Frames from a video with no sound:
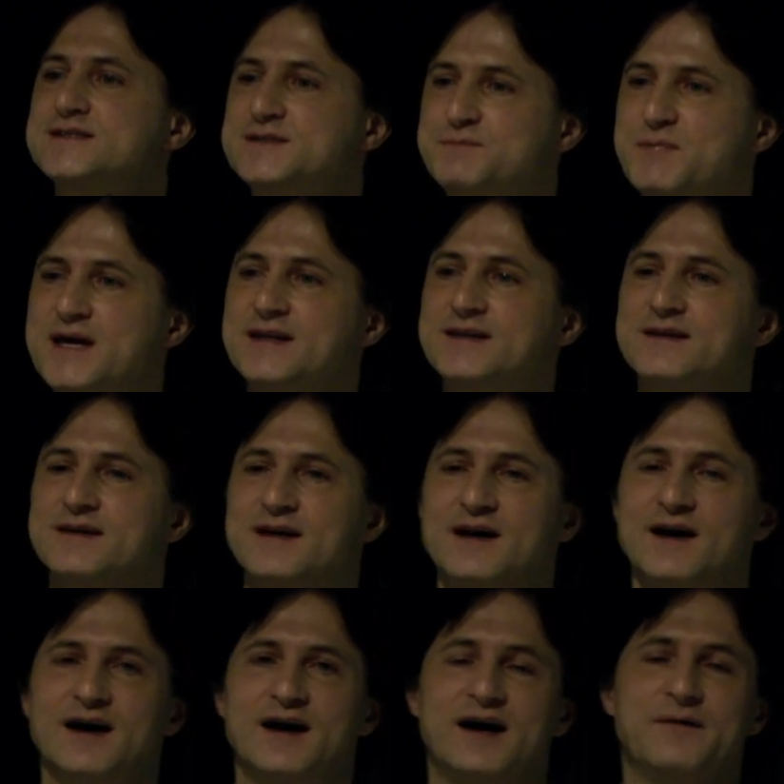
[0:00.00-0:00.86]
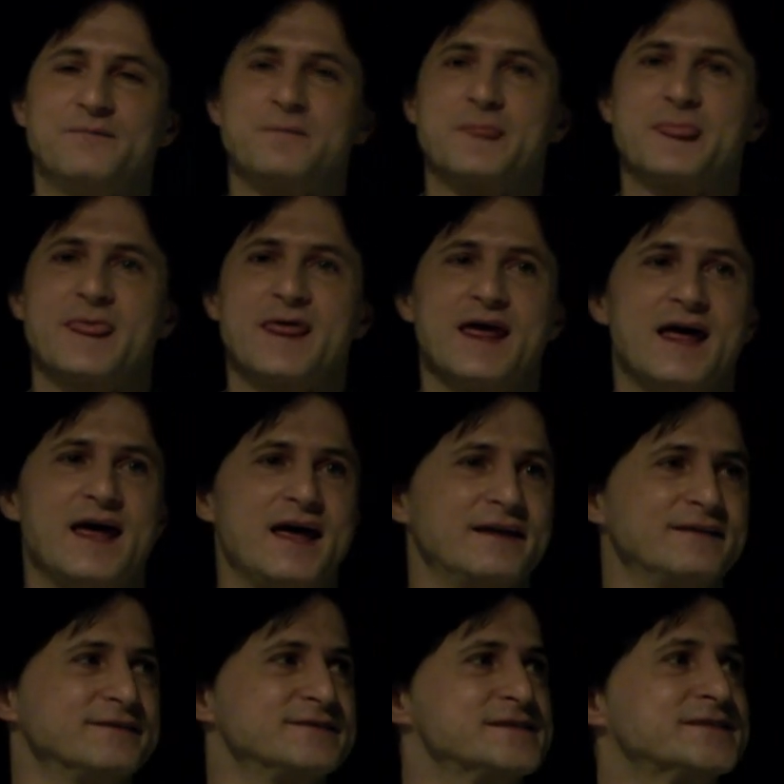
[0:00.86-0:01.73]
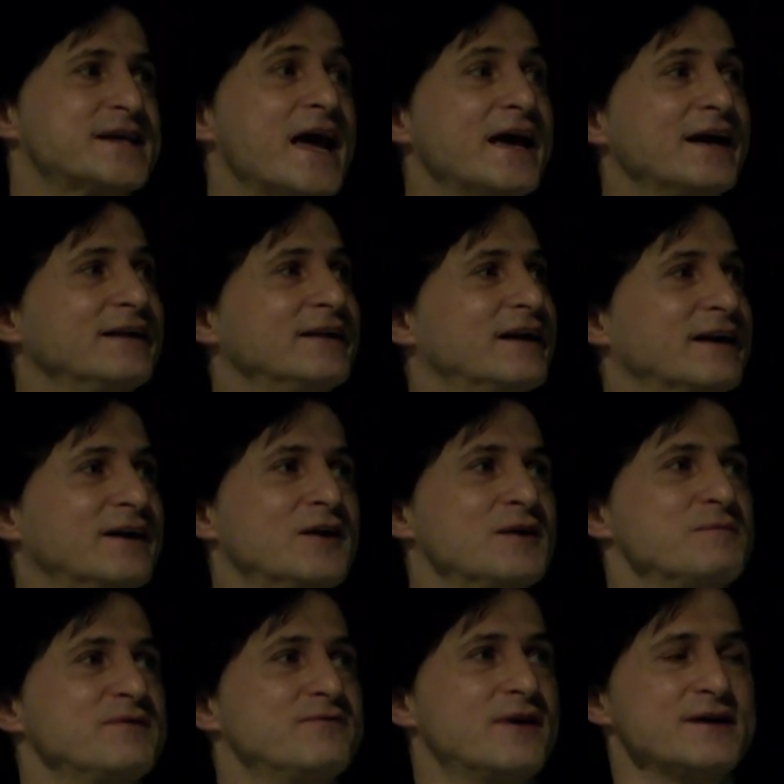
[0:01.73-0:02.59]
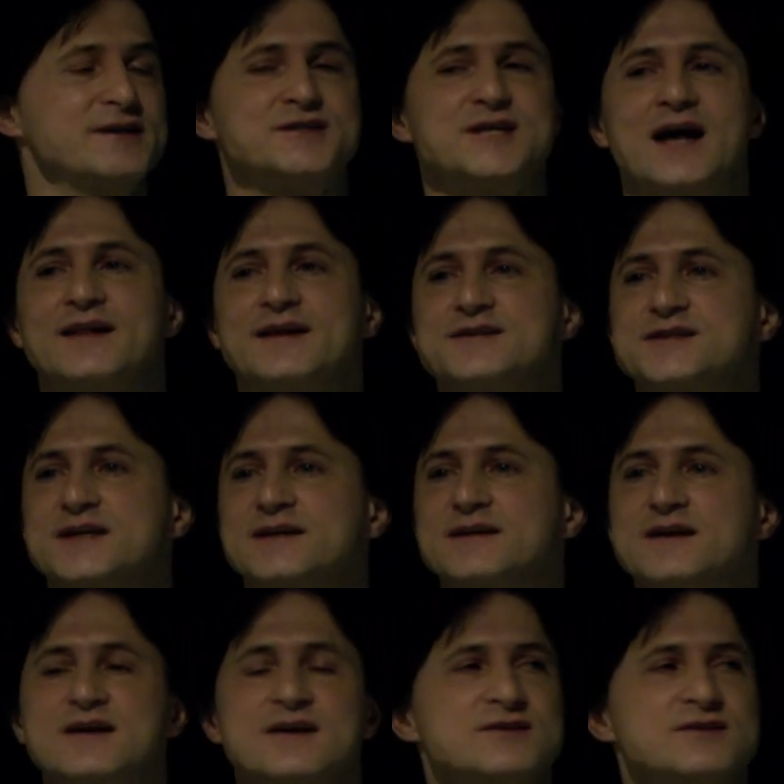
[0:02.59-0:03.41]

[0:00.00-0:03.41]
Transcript: speed, and scale are going to be very challenging.